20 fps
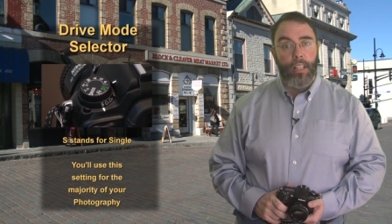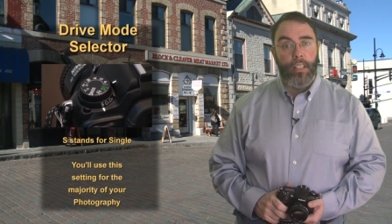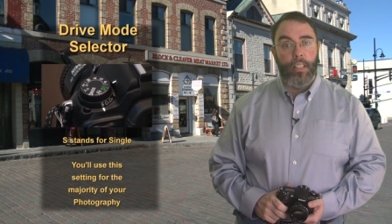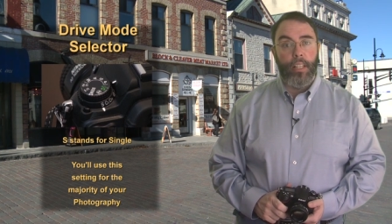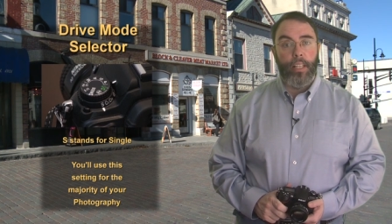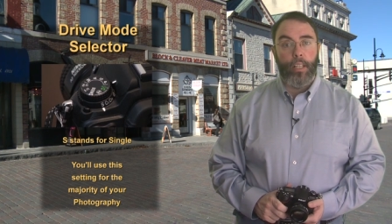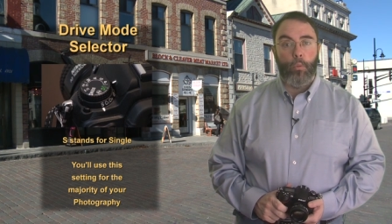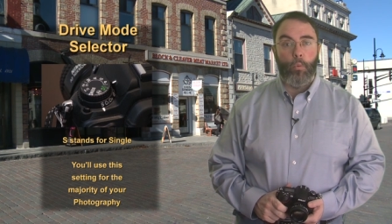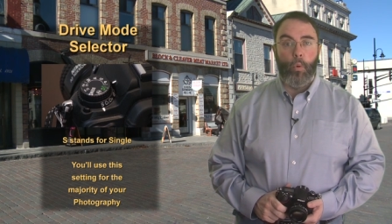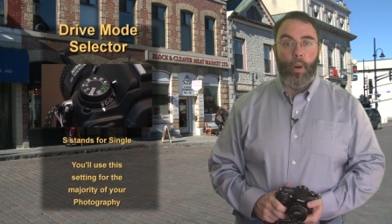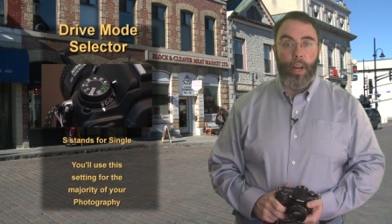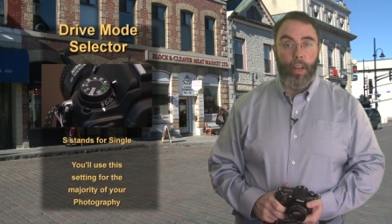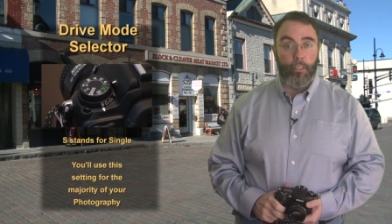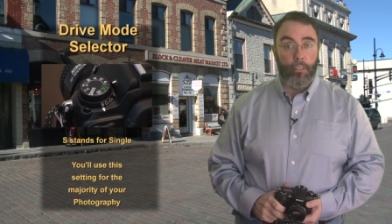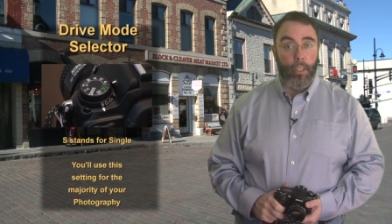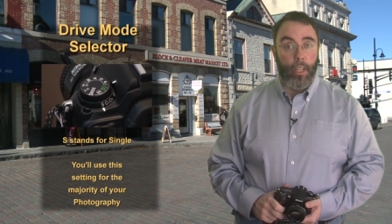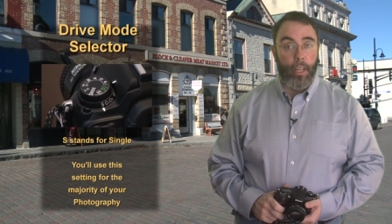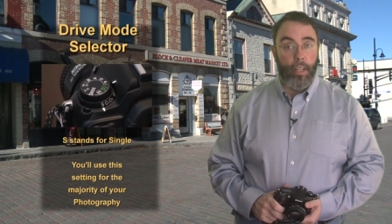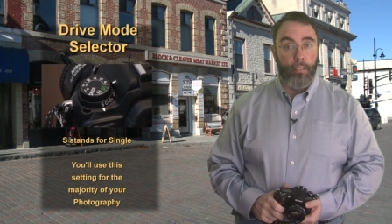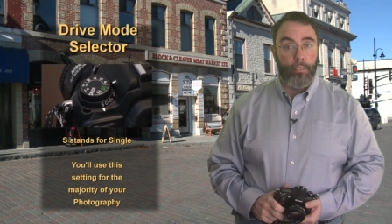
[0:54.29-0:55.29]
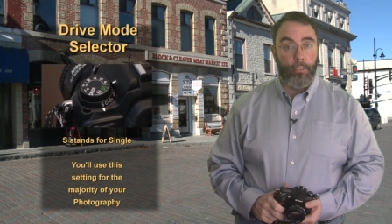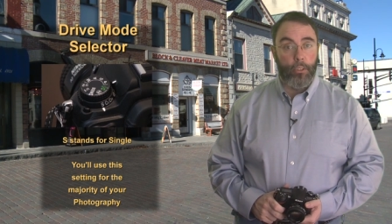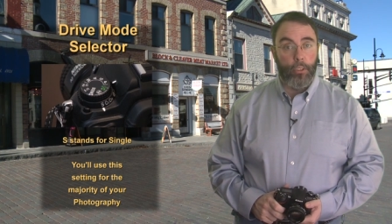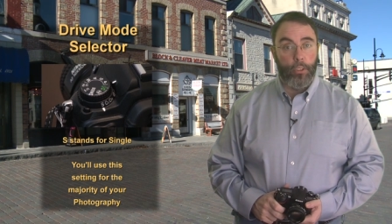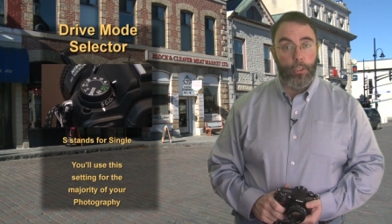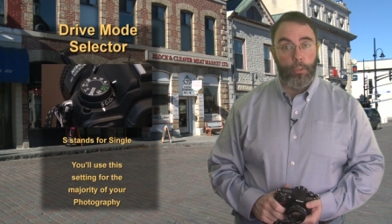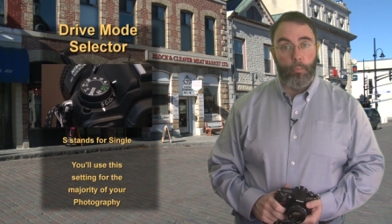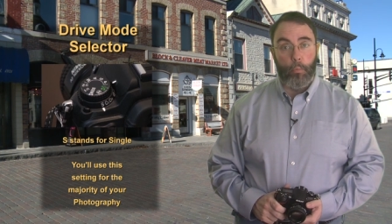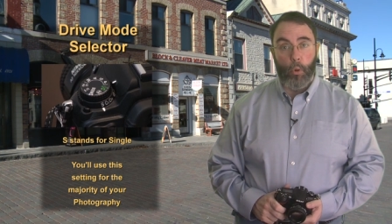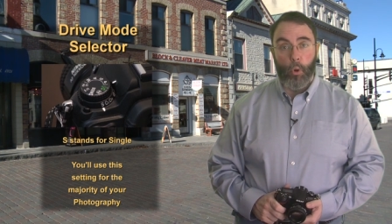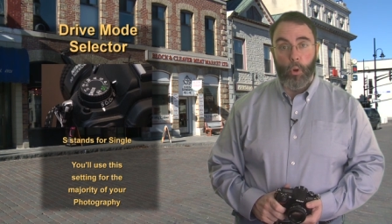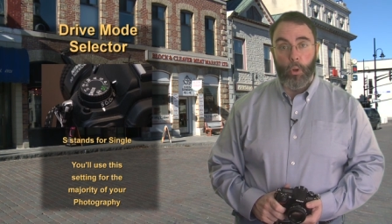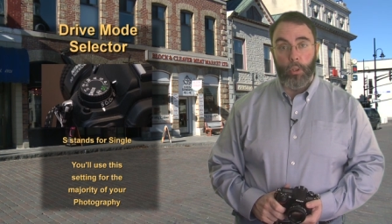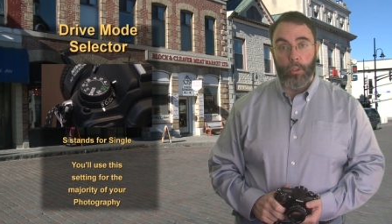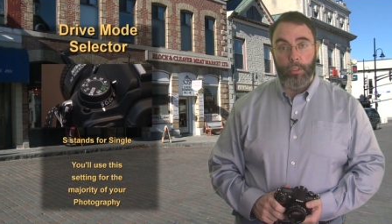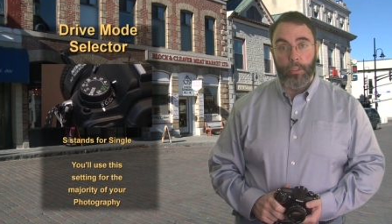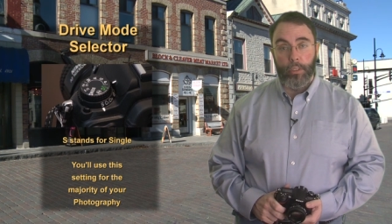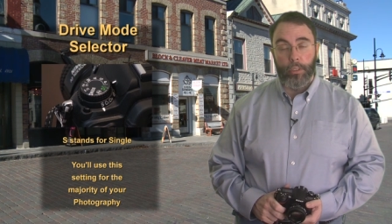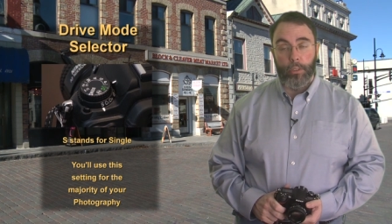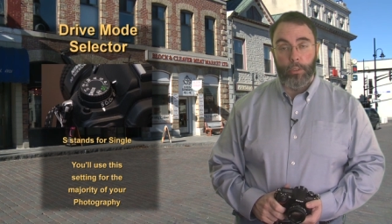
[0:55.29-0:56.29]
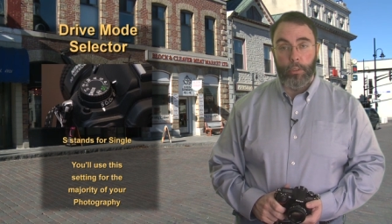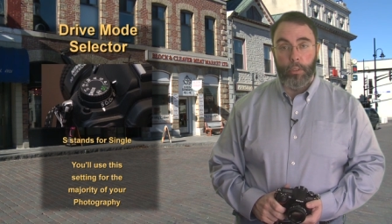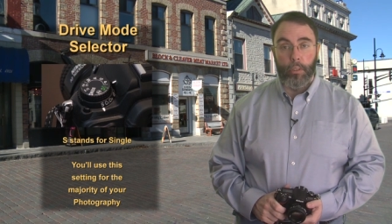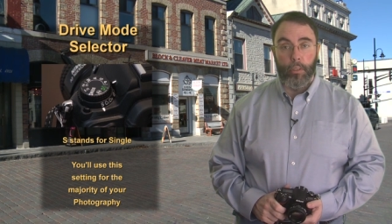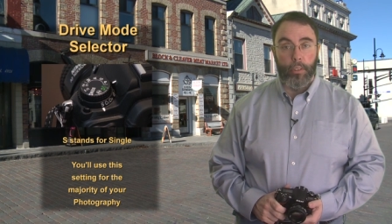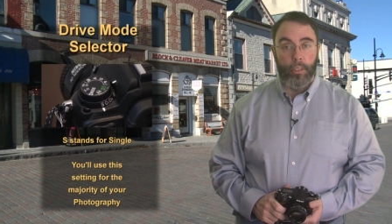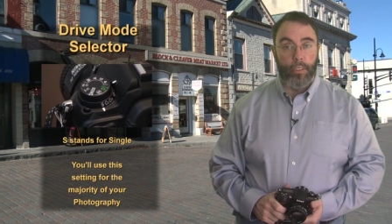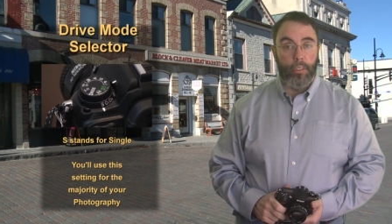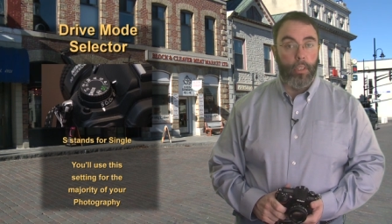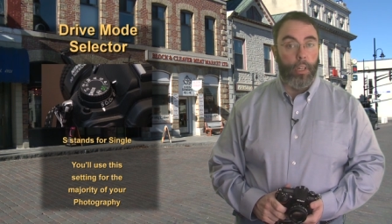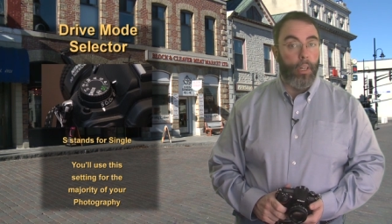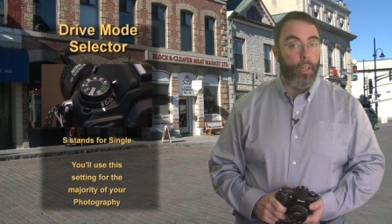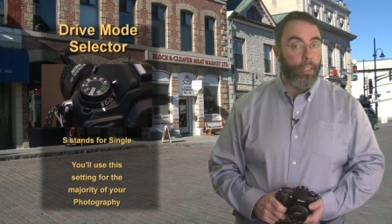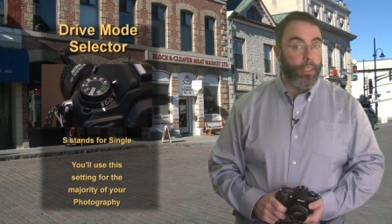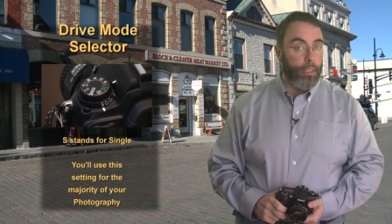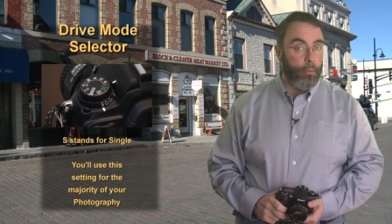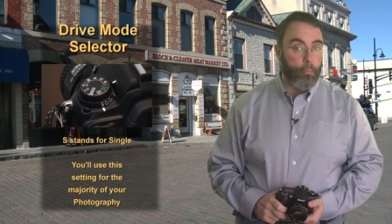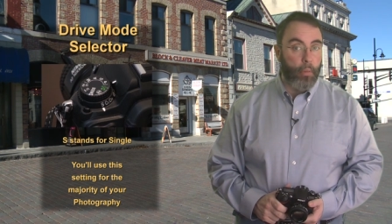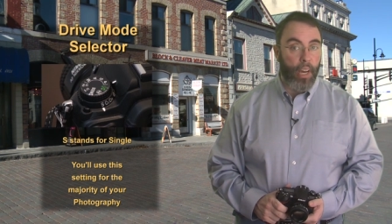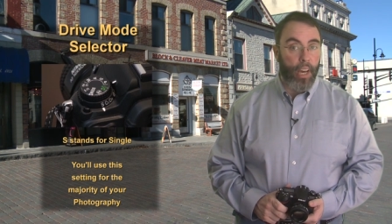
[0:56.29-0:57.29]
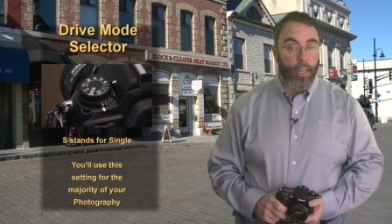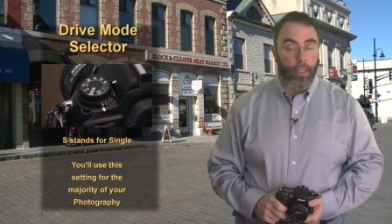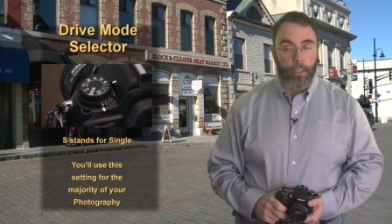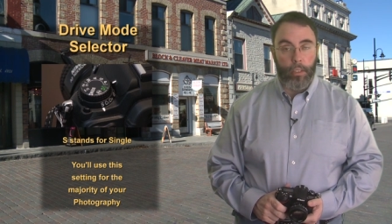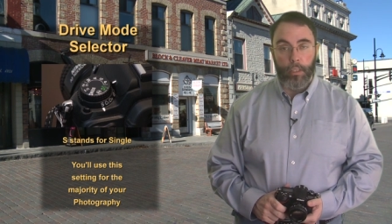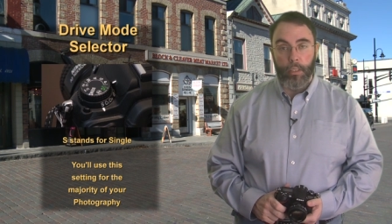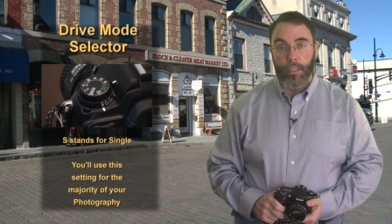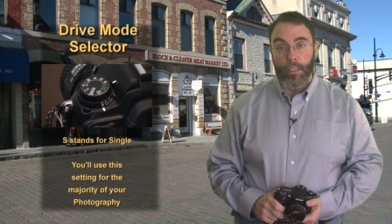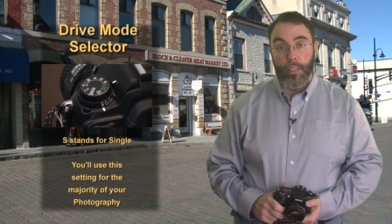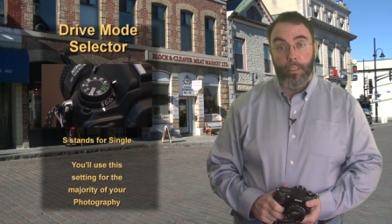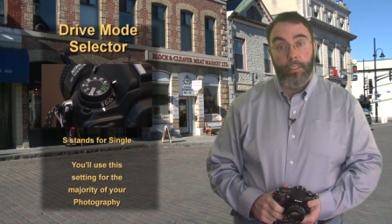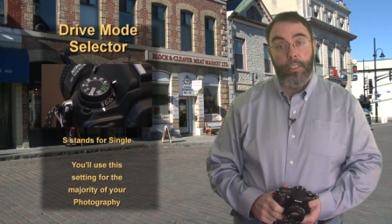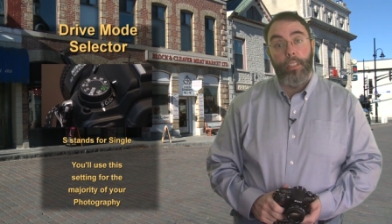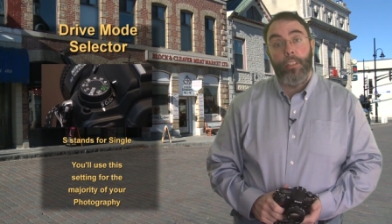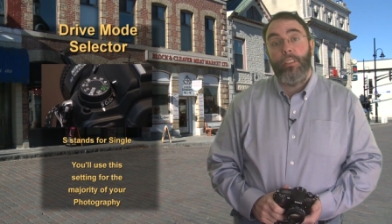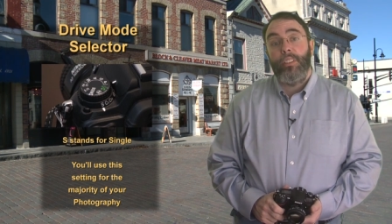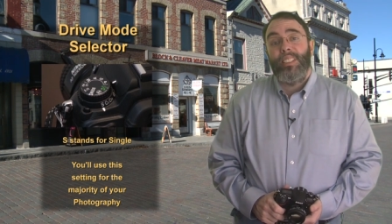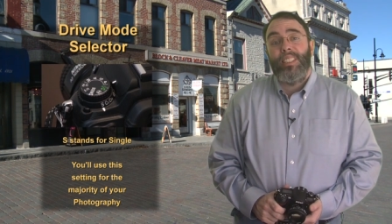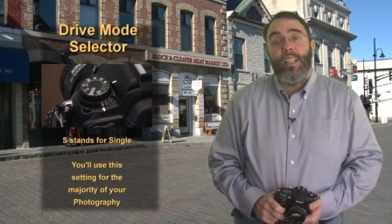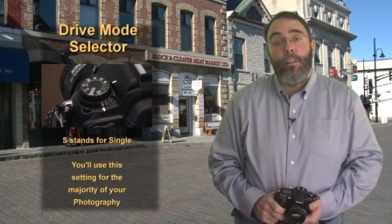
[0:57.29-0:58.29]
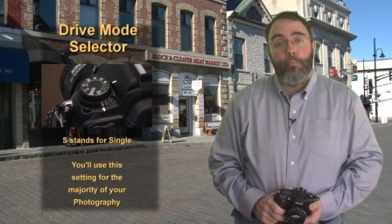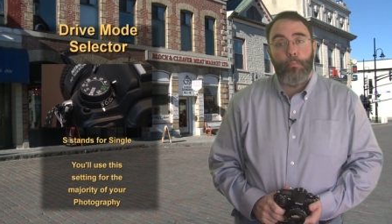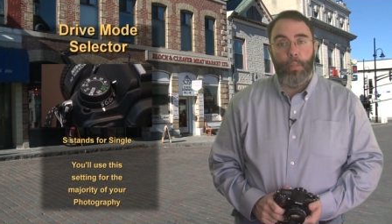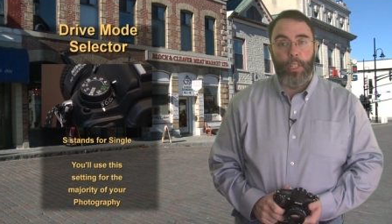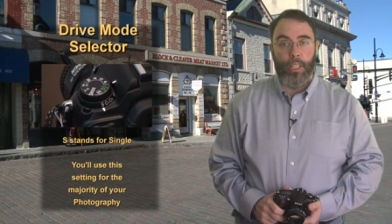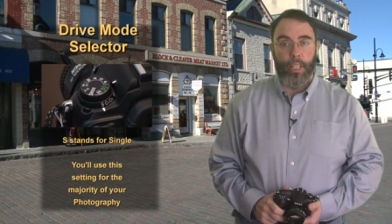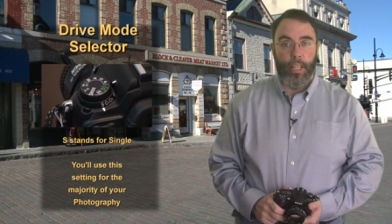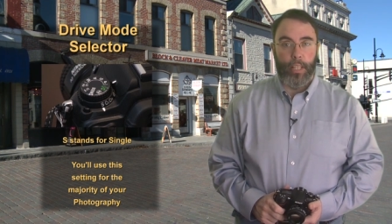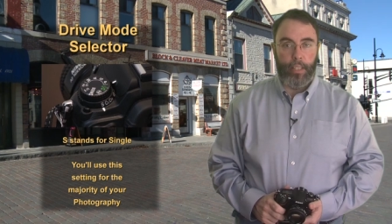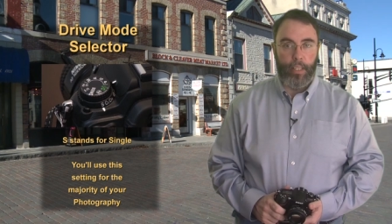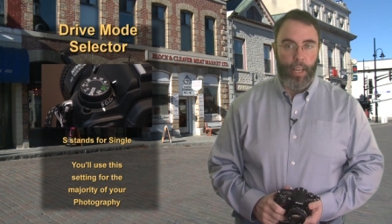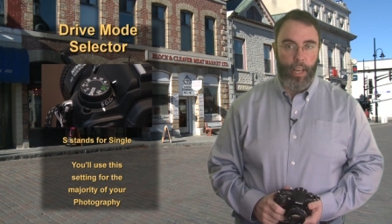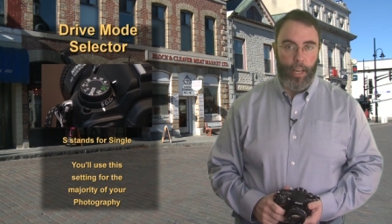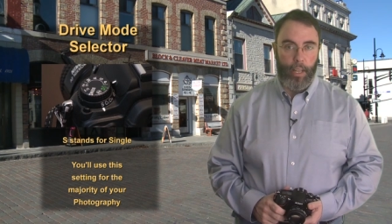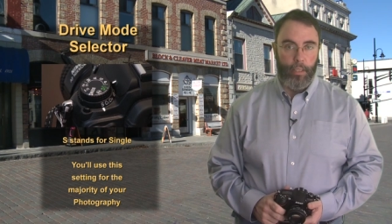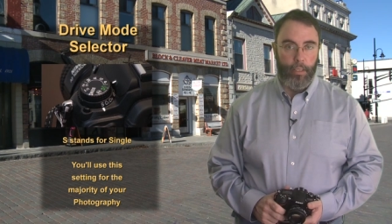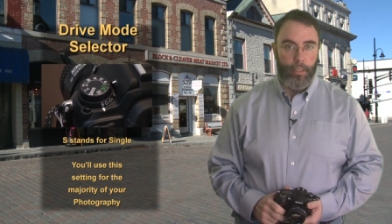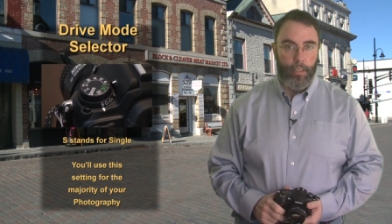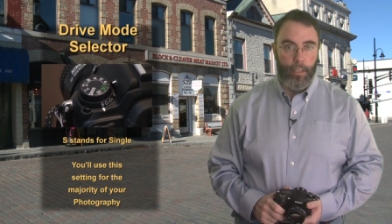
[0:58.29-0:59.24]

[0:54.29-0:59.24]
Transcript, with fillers: like wildlife or sports or the dog in the backyard, you know, something like that.